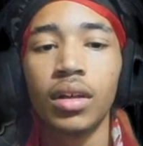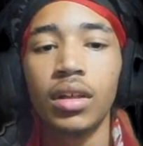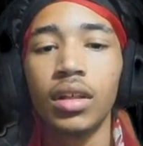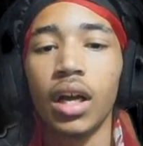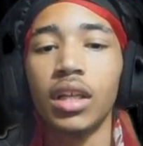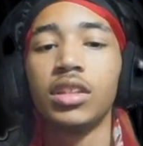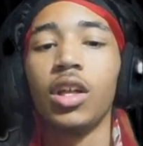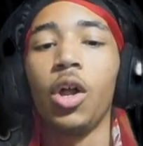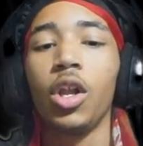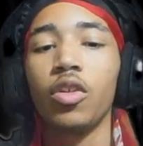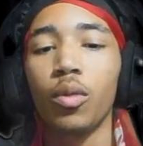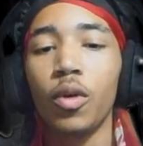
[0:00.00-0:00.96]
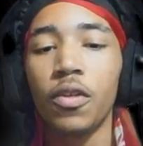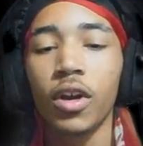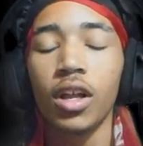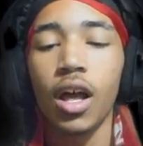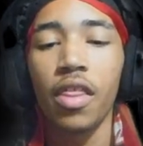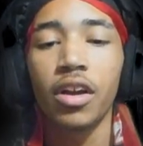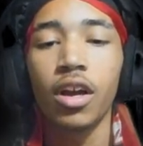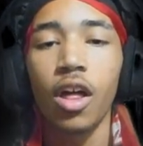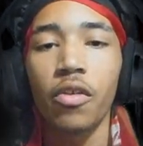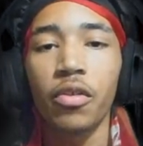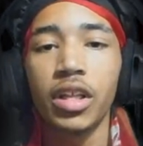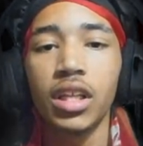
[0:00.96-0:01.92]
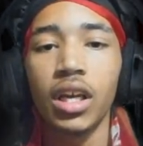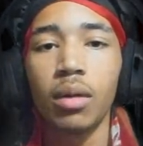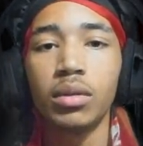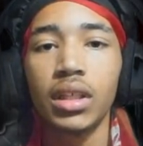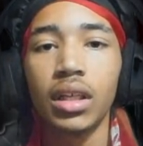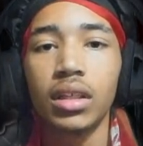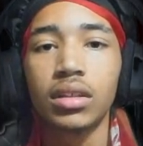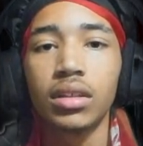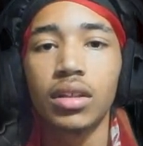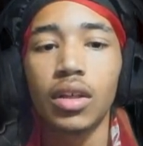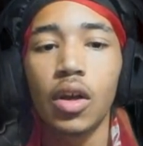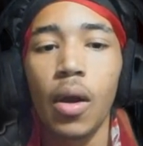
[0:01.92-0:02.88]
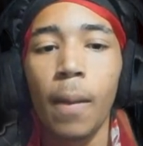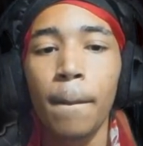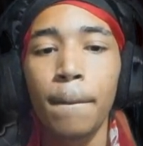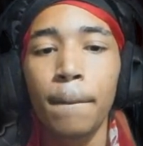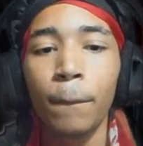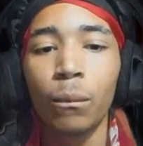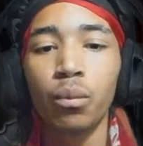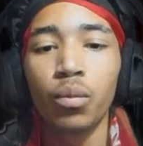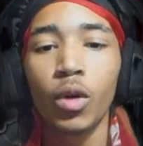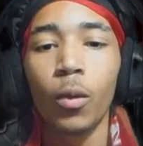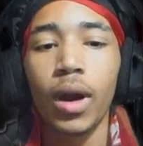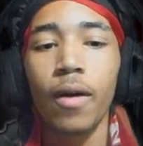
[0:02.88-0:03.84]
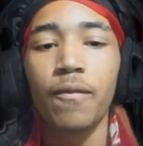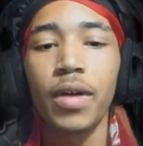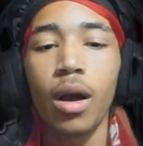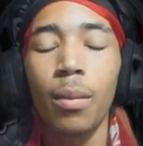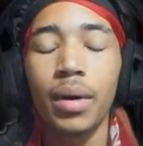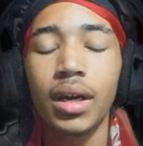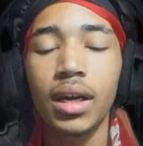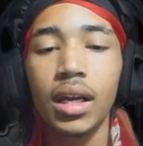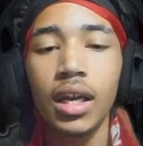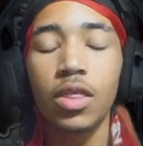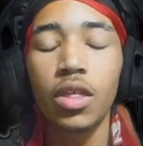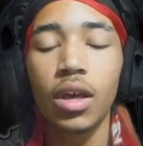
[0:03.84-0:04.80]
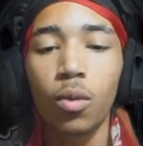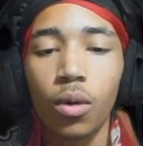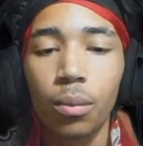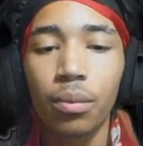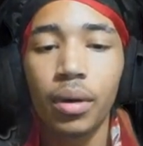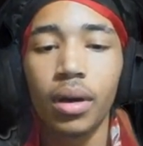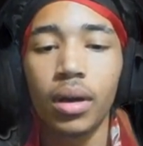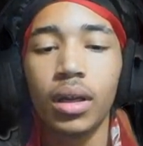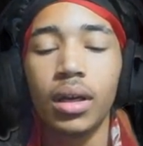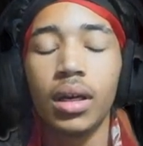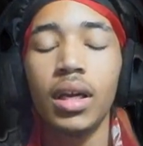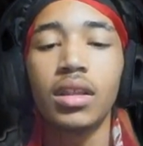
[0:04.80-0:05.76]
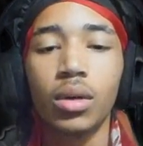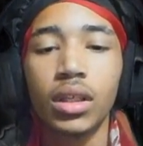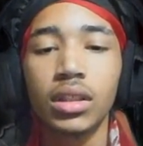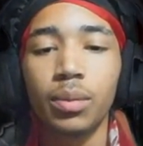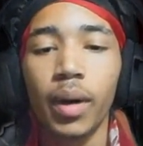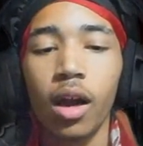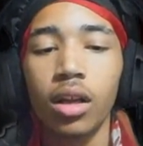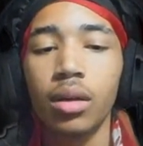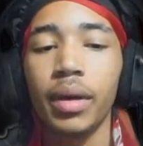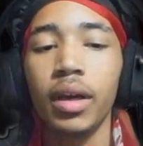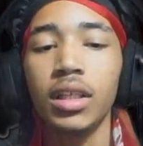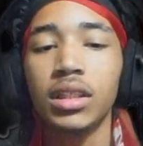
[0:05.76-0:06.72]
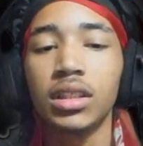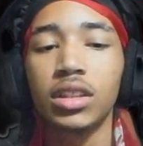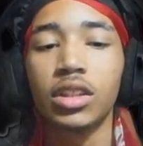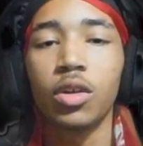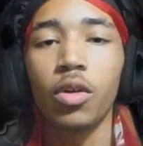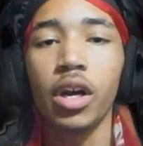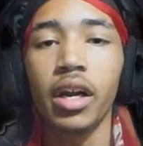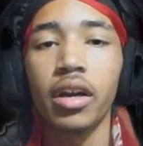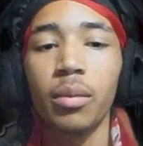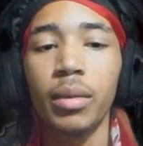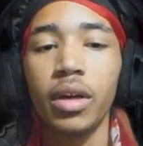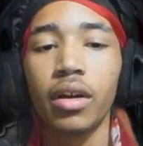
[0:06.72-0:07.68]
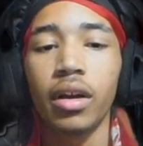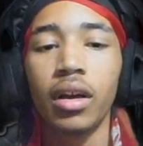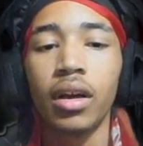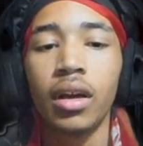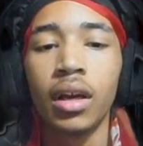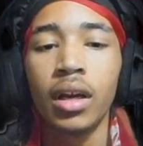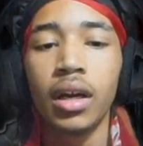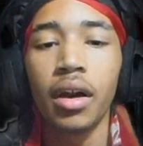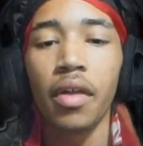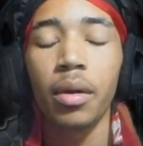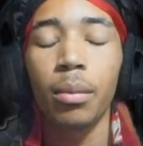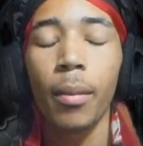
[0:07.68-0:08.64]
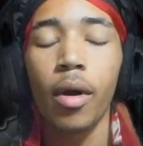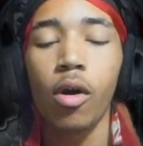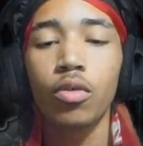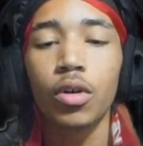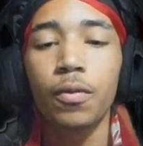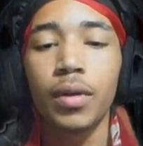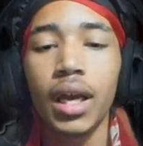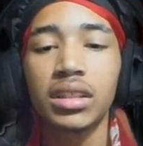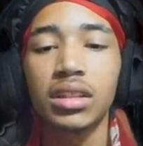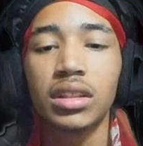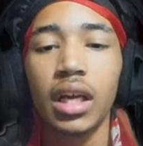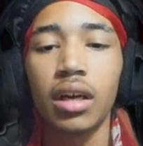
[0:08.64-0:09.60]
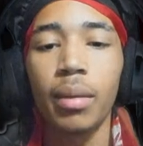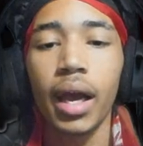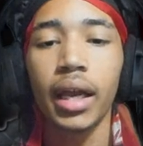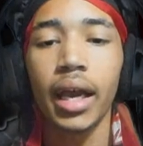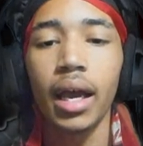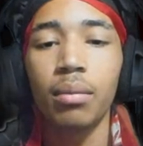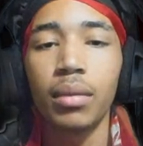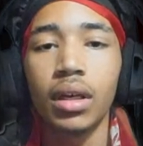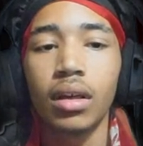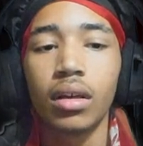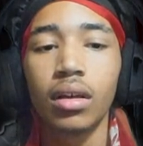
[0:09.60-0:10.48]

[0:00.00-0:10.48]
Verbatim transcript: I slowly removed the cloth covering the object. What I found beneath it, beneath it was, by all appearances, just an ordinary mirror. Nothing but my own reflection stared back at me.